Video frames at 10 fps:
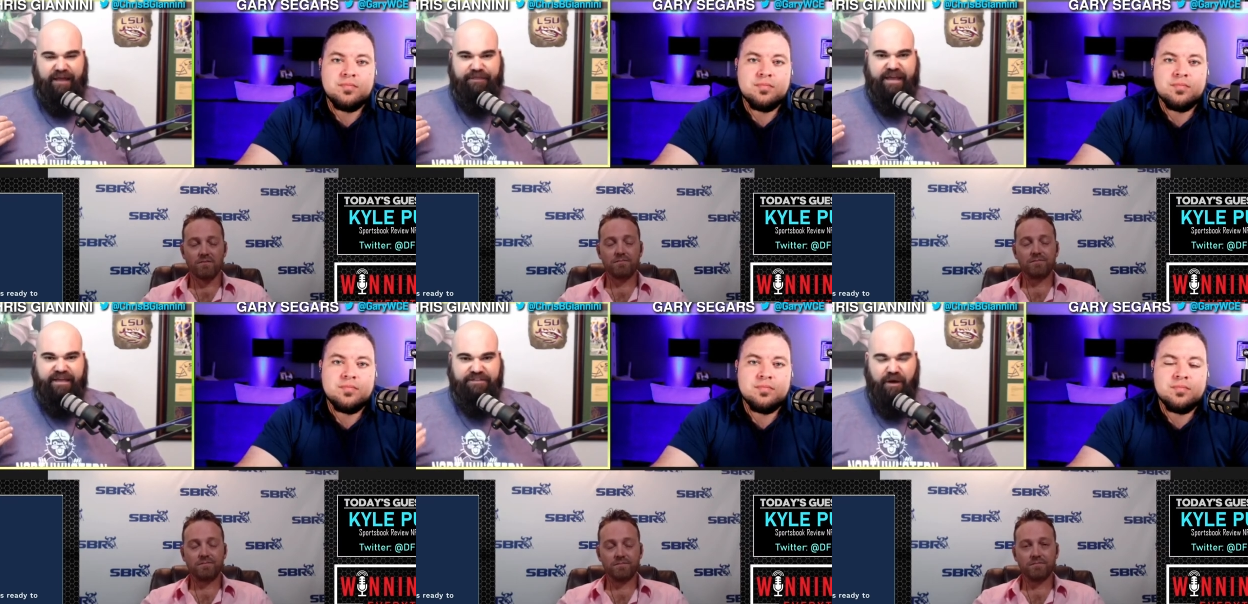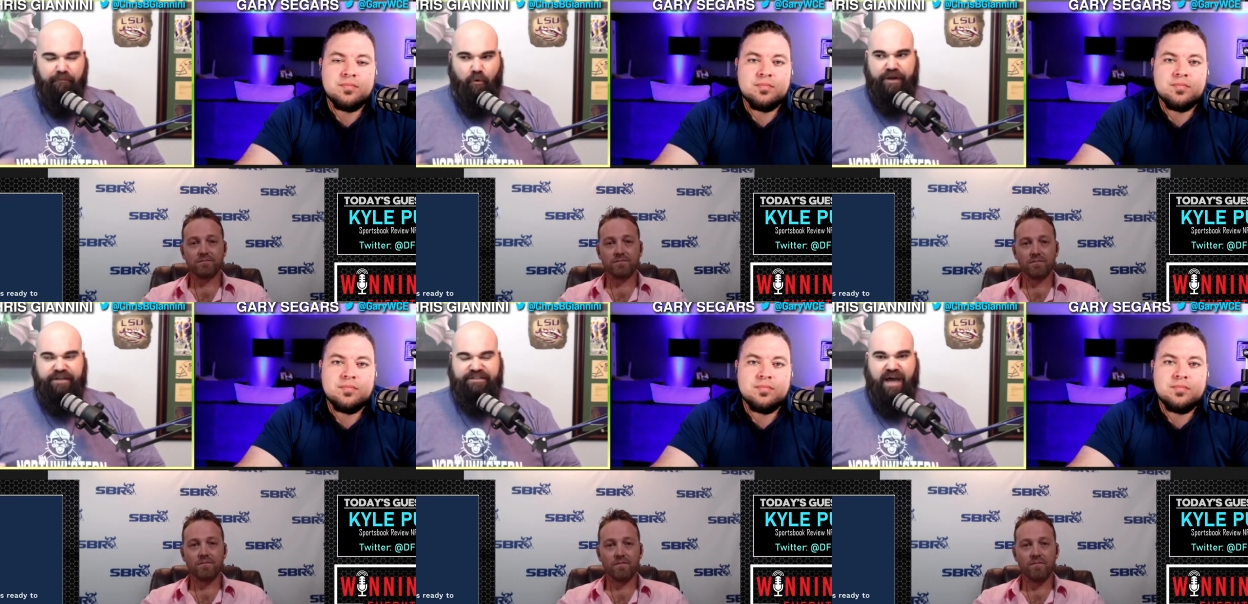Speaker 1: I think at some
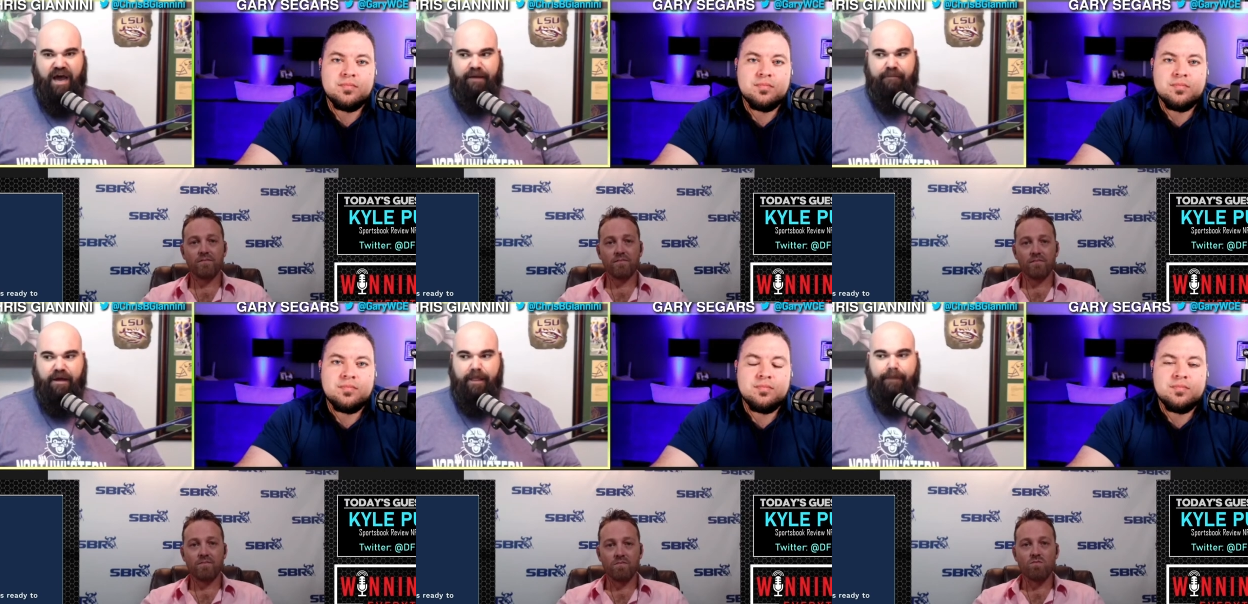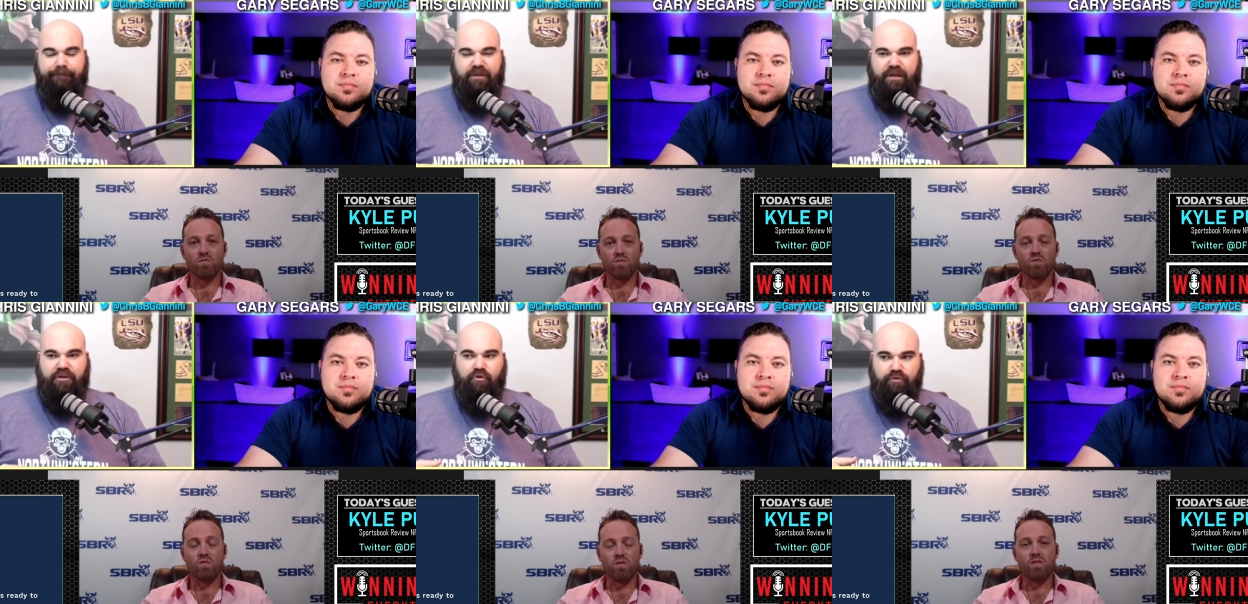point in time
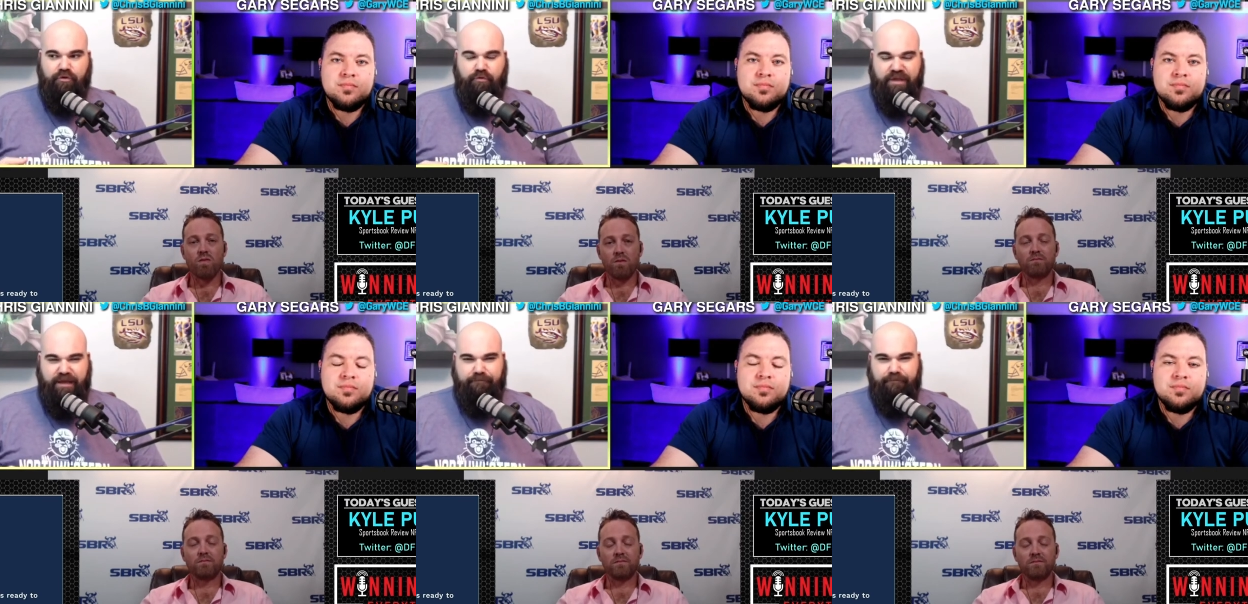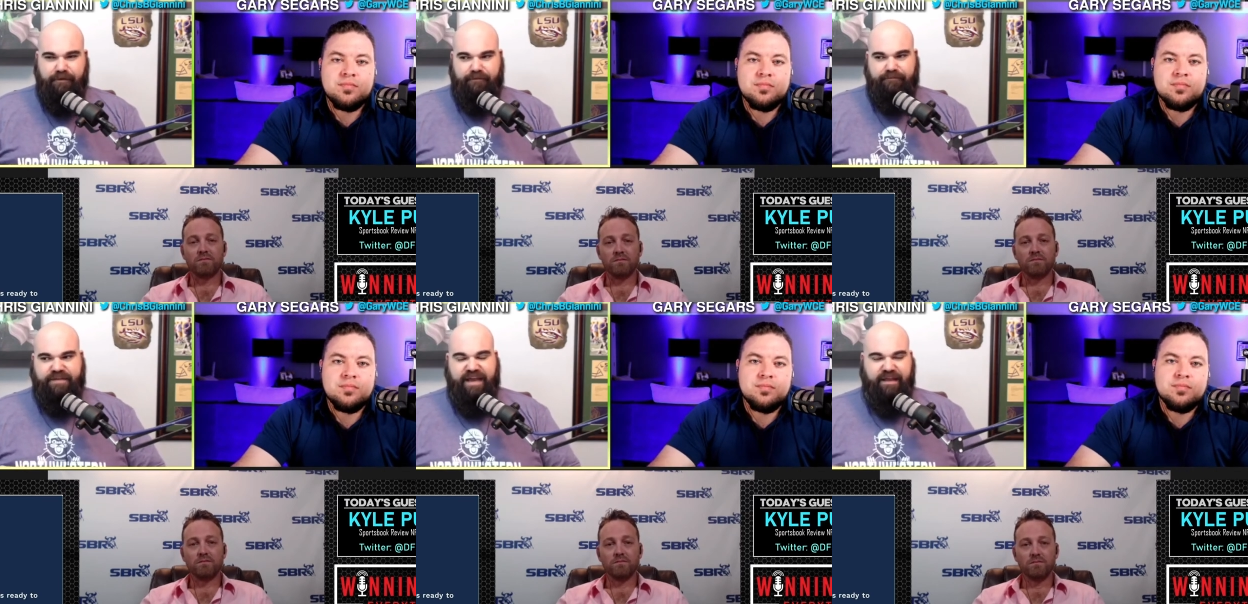you you keep
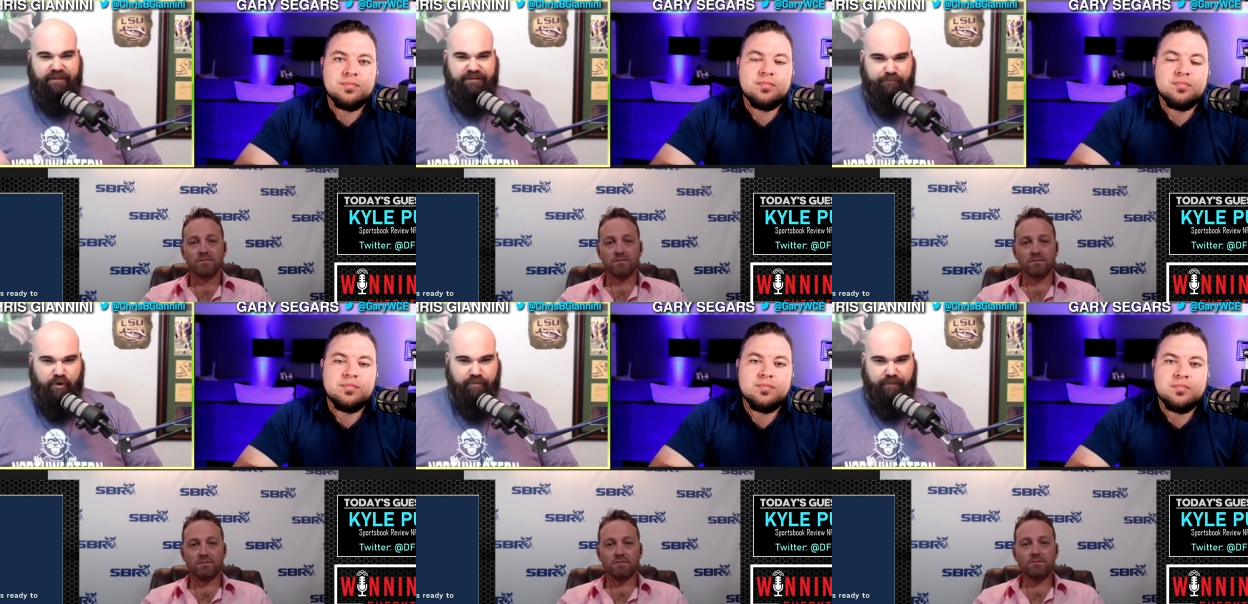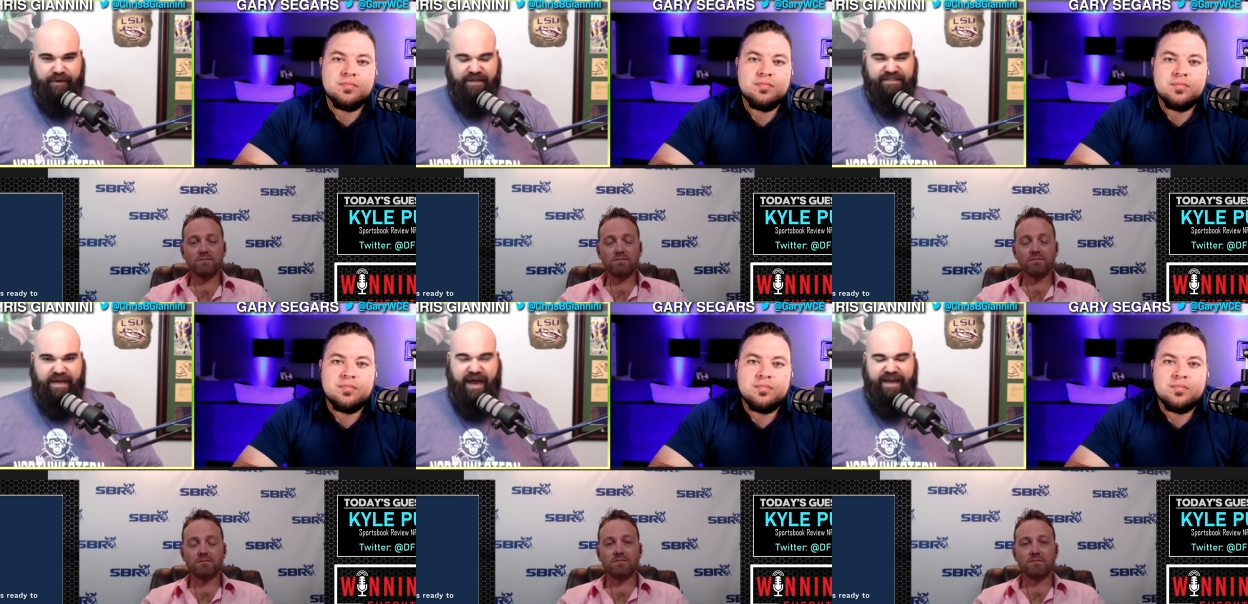taking these boomer
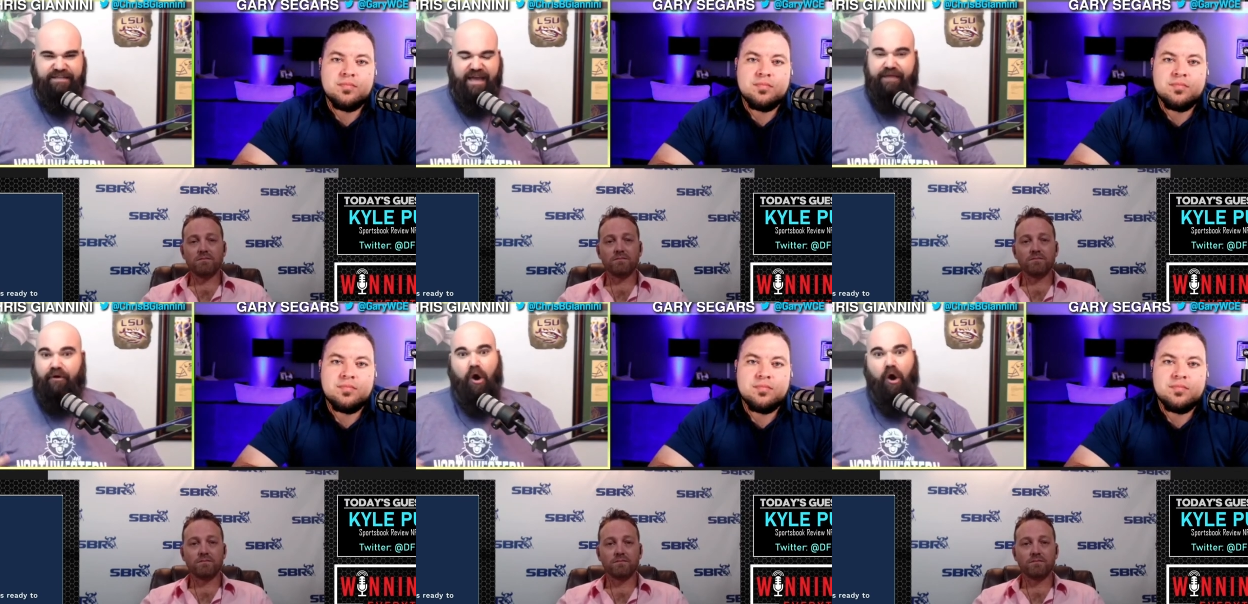bust guys, and they're